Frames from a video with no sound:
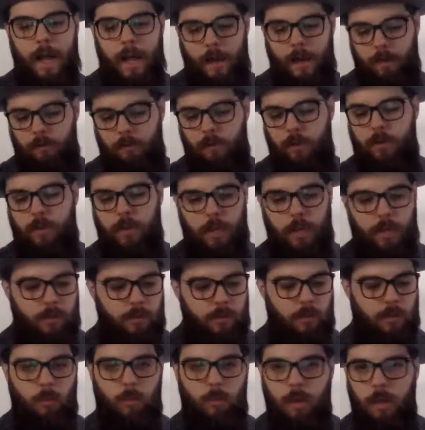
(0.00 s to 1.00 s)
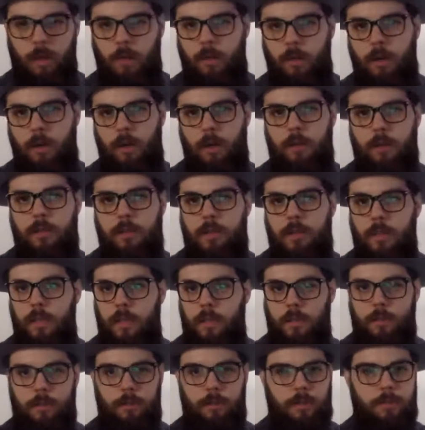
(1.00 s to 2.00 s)
add everything to one cart
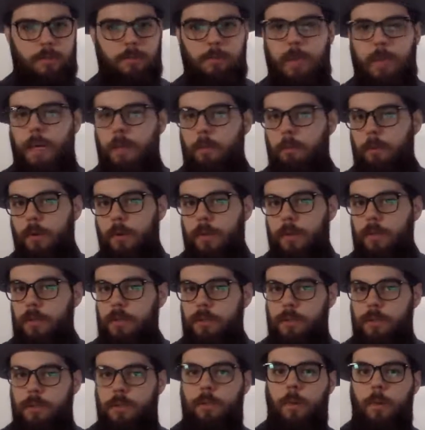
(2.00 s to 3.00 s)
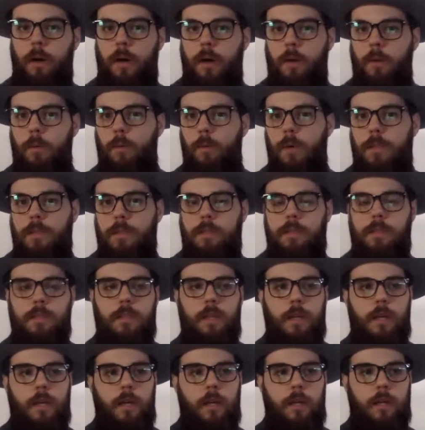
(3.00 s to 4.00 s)
and do as many perks as you want at
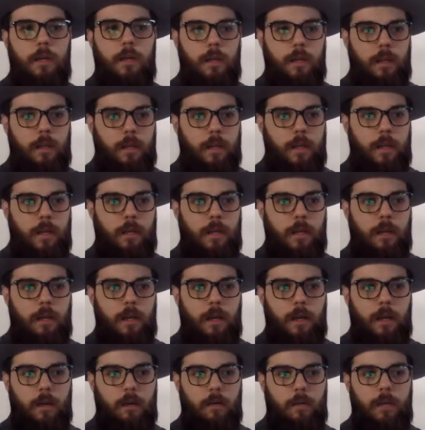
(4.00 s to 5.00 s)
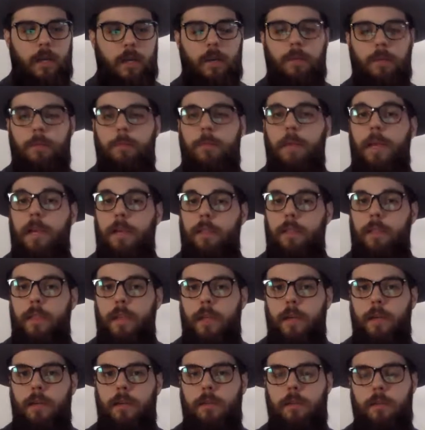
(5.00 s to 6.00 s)
once. And the other
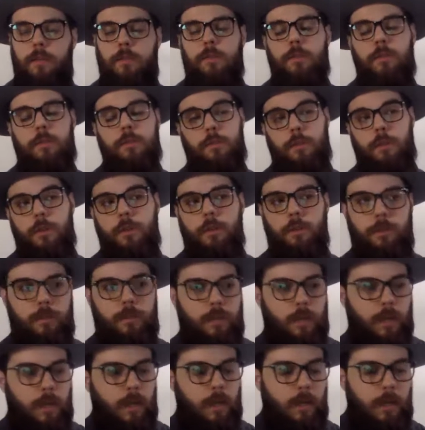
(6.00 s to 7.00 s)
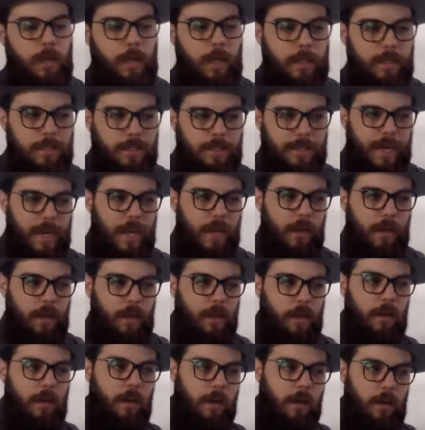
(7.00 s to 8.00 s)
big thing is huge, is
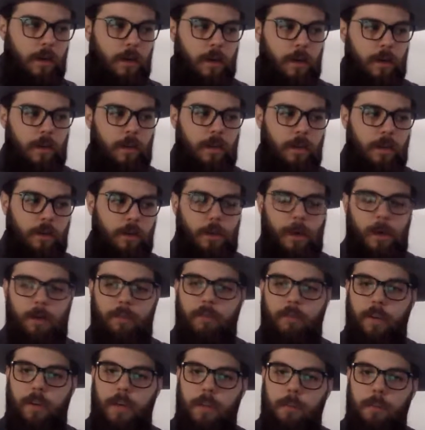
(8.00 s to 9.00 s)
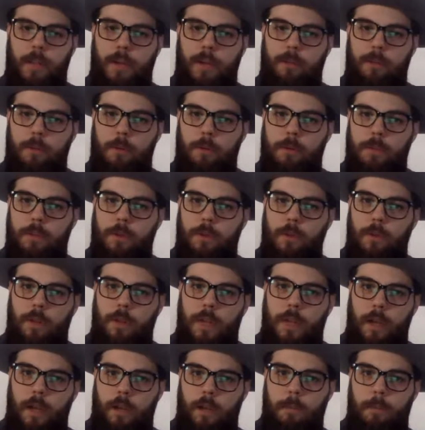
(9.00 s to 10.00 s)
that the crowdfunding platforms don't
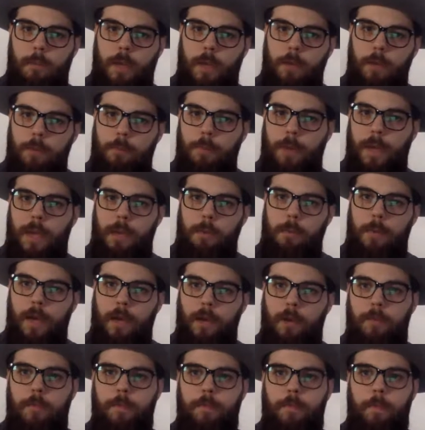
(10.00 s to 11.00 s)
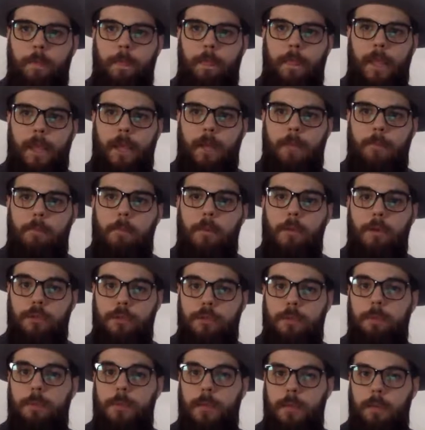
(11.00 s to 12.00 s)
allow you to pay with PayPal. And
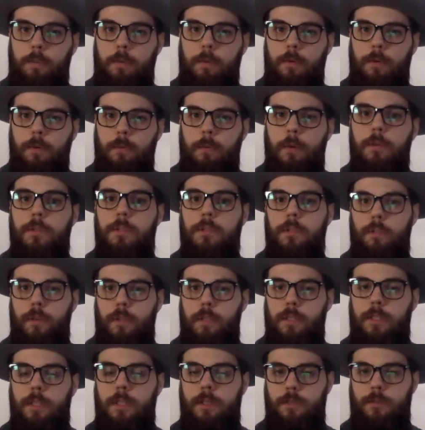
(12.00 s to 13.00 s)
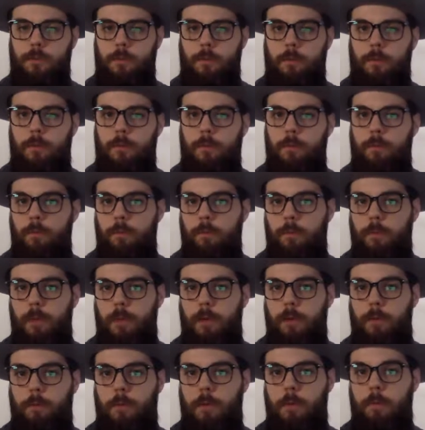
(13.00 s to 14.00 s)
most of our sales were,
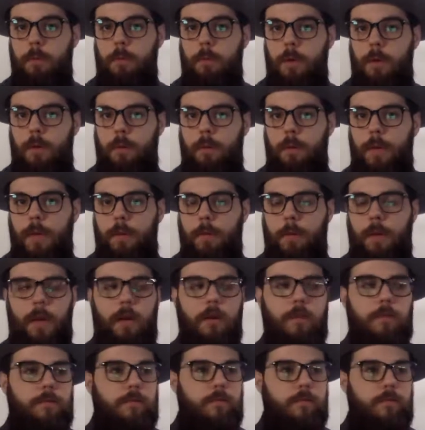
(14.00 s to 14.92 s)
people wanted PayPal.